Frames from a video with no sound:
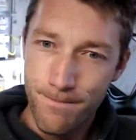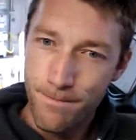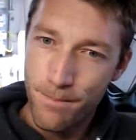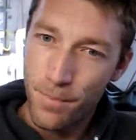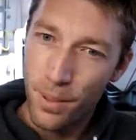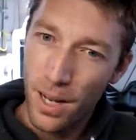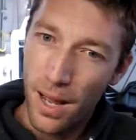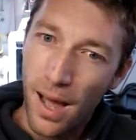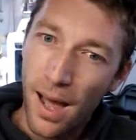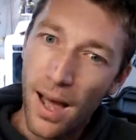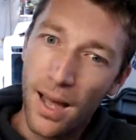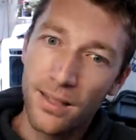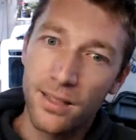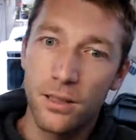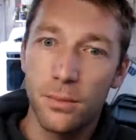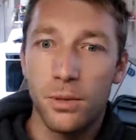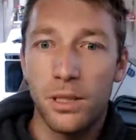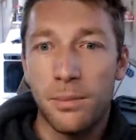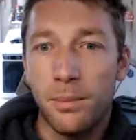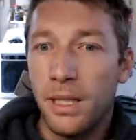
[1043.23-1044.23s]

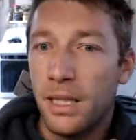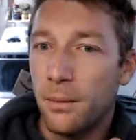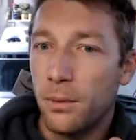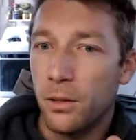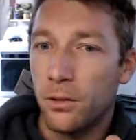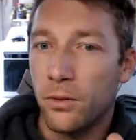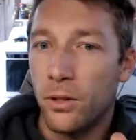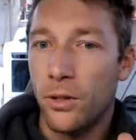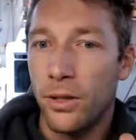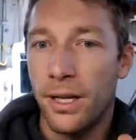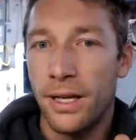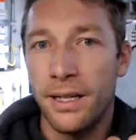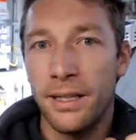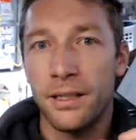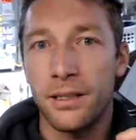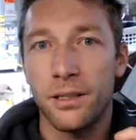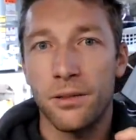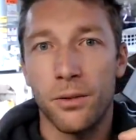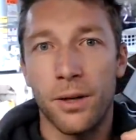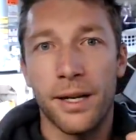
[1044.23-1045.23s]
possibly be able to roll that
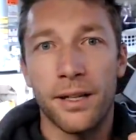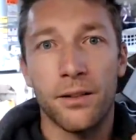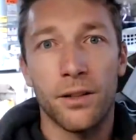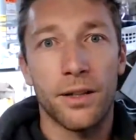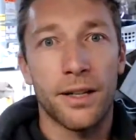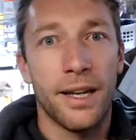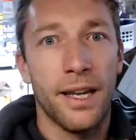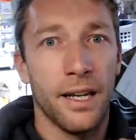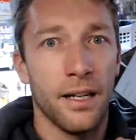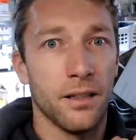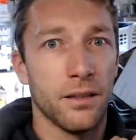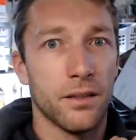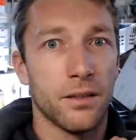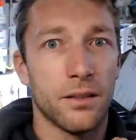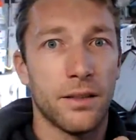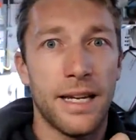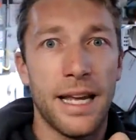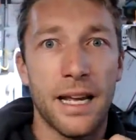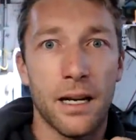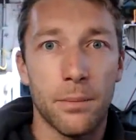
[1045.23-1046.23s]
into regular
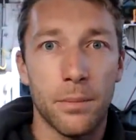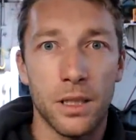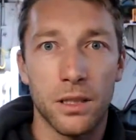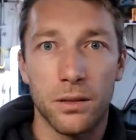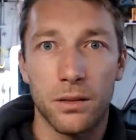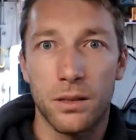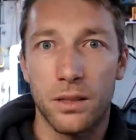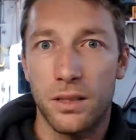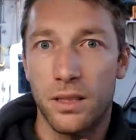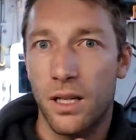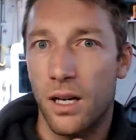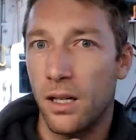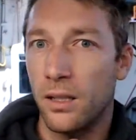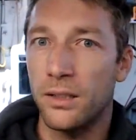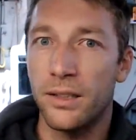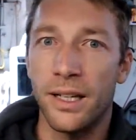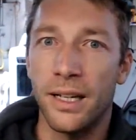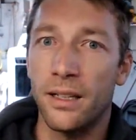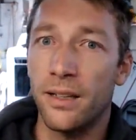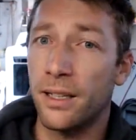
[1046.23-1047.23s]
cannabis
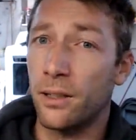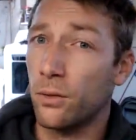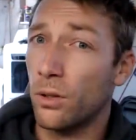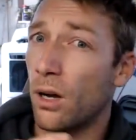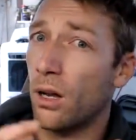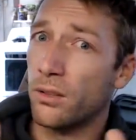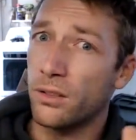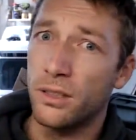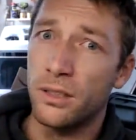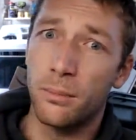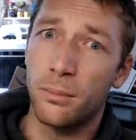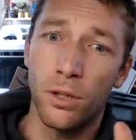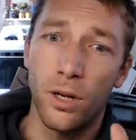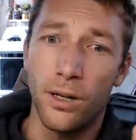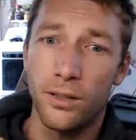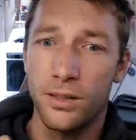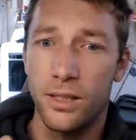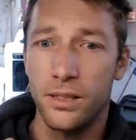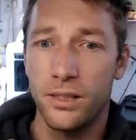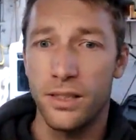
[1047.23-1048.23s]
content like rosin and
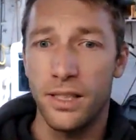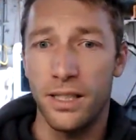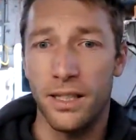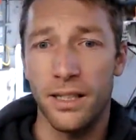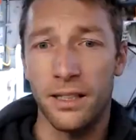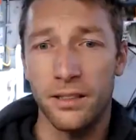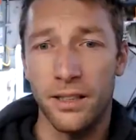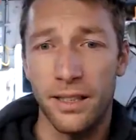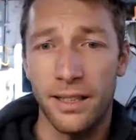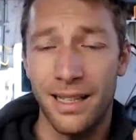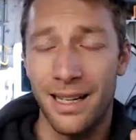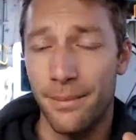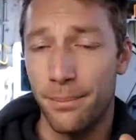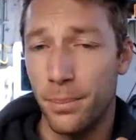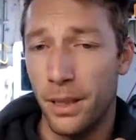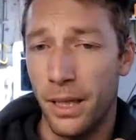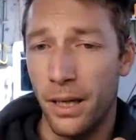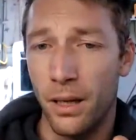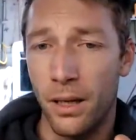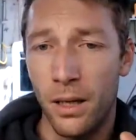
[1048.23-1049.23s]
processing and things like that.
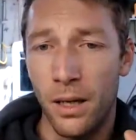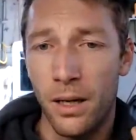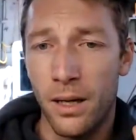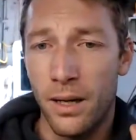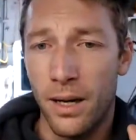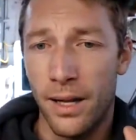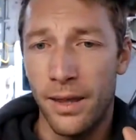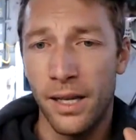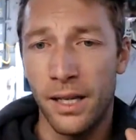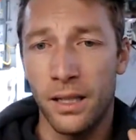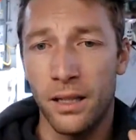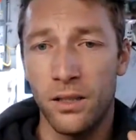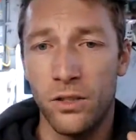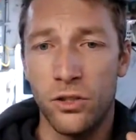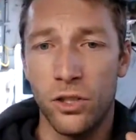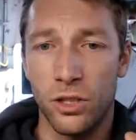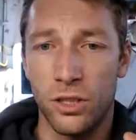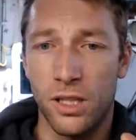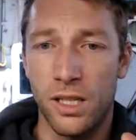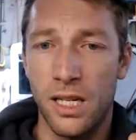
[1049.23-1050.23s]
But I think
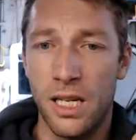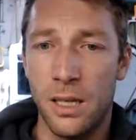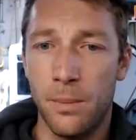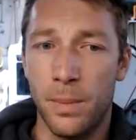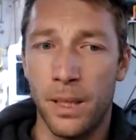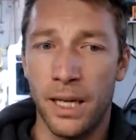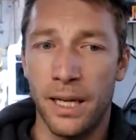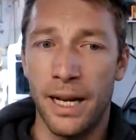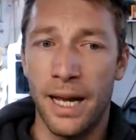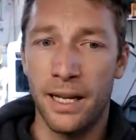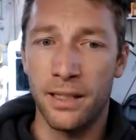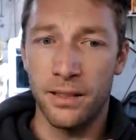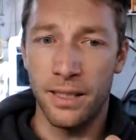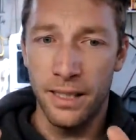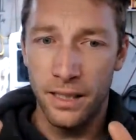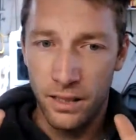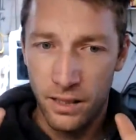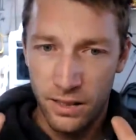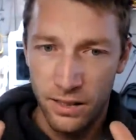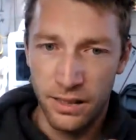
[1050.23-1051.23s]
just keeping it as
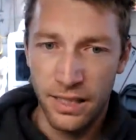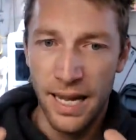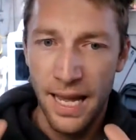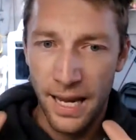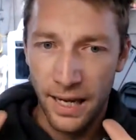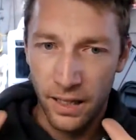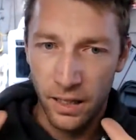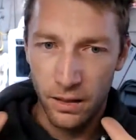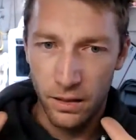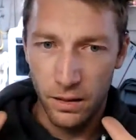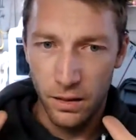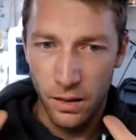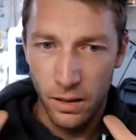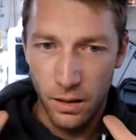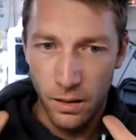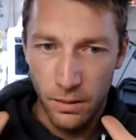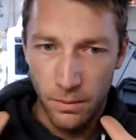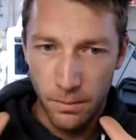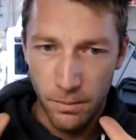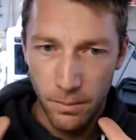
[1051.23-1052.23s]
a
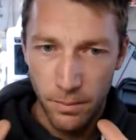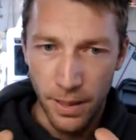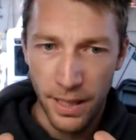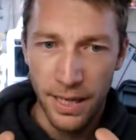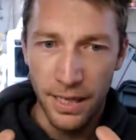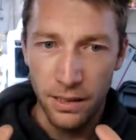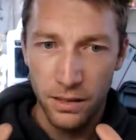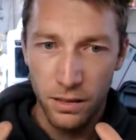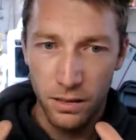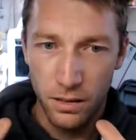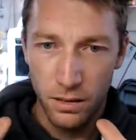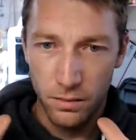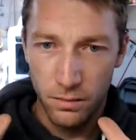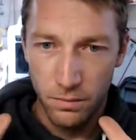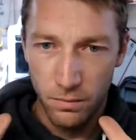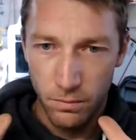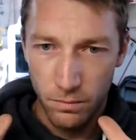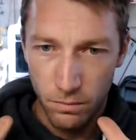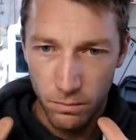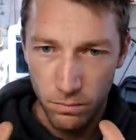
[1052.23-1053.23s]
tech-based
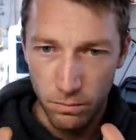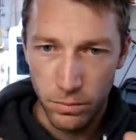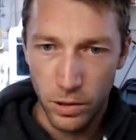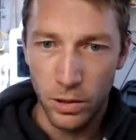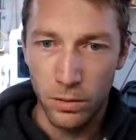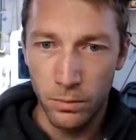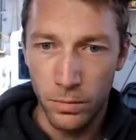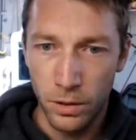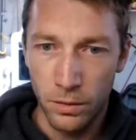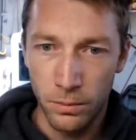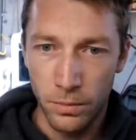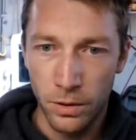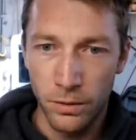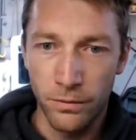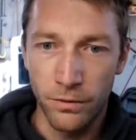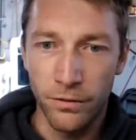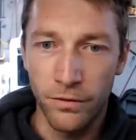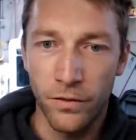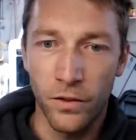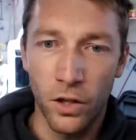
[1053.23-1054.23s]
boom, boom, boom
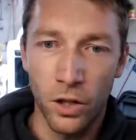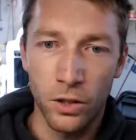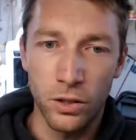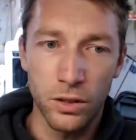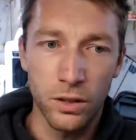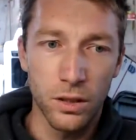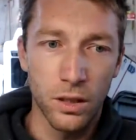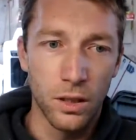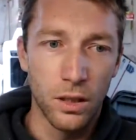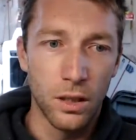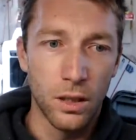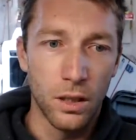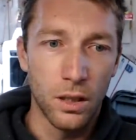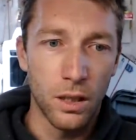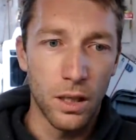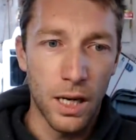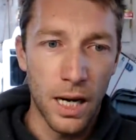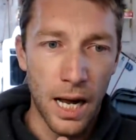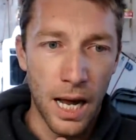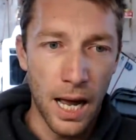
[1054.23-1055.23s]
first
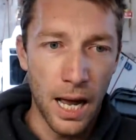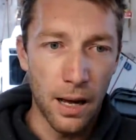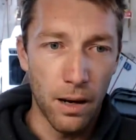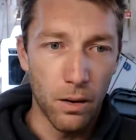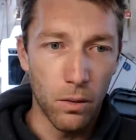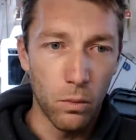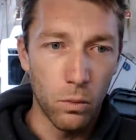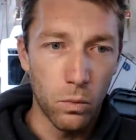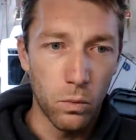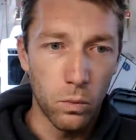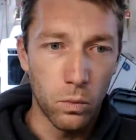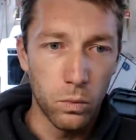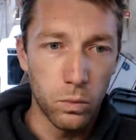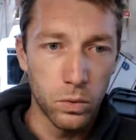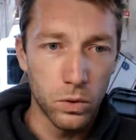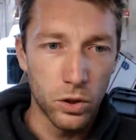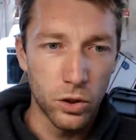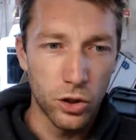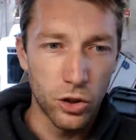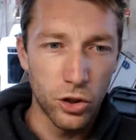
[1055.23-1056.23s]

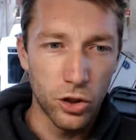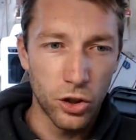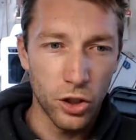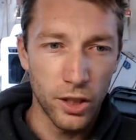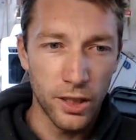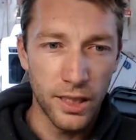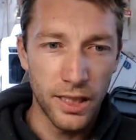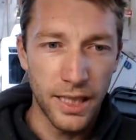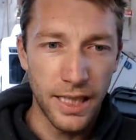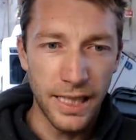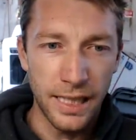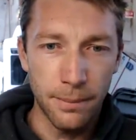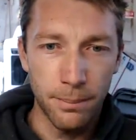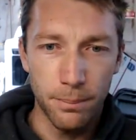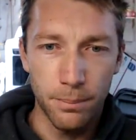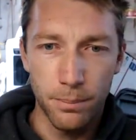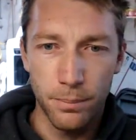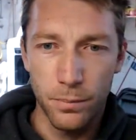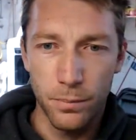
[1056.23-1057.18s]
should be